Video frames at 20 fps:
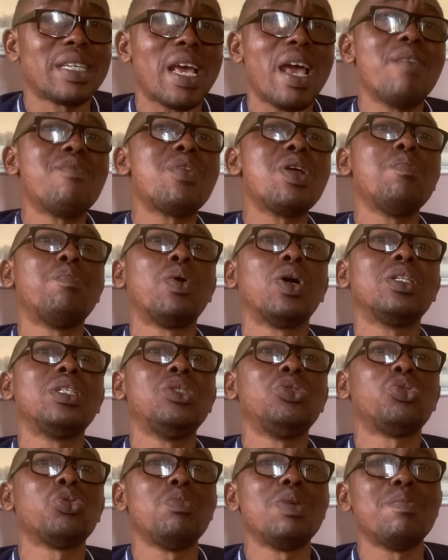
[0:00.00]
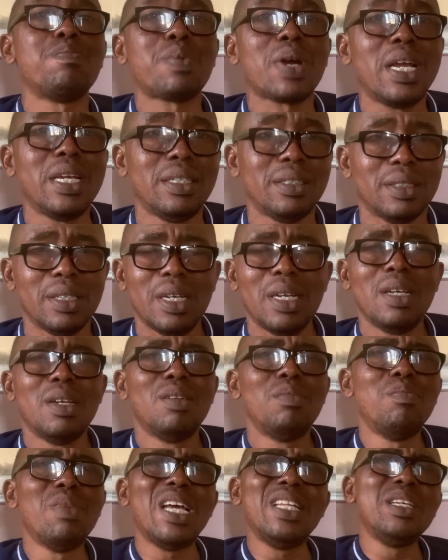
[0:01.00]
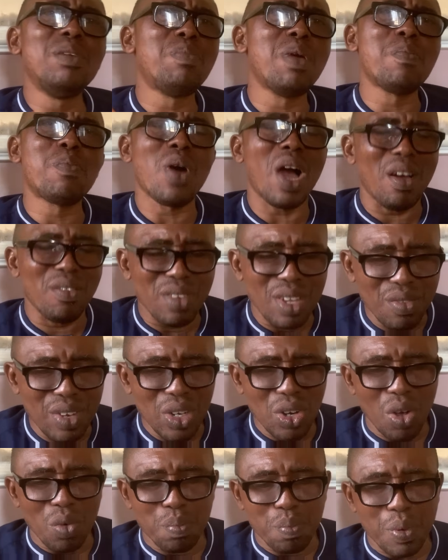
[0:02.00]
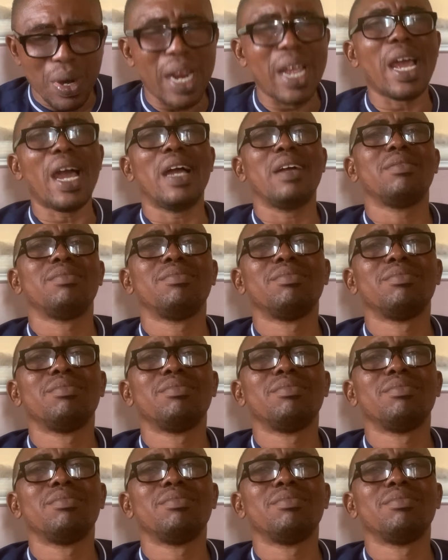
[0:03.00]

Everybody should be praying. Many people have given up prayer.